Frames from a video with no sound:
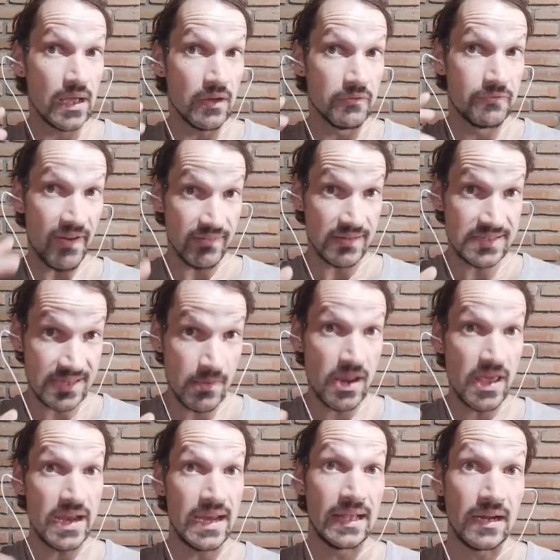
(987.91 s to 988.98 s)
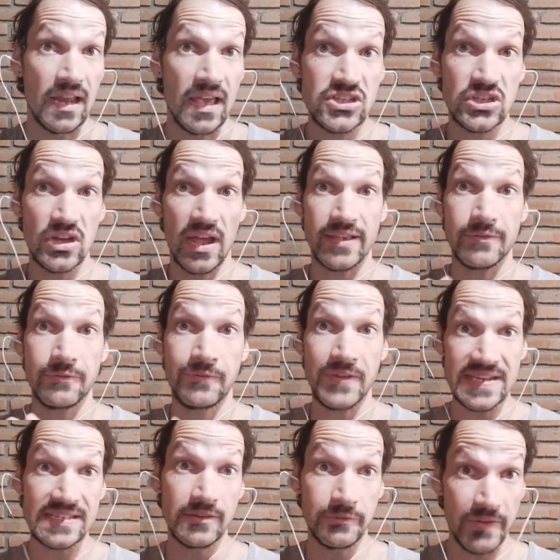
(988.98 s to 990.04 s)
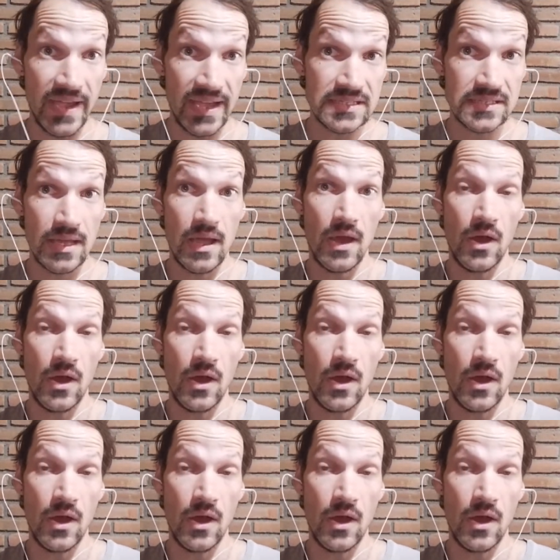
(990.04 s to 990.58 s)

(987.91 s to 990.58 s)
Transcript: very similar in English, like feet and fit,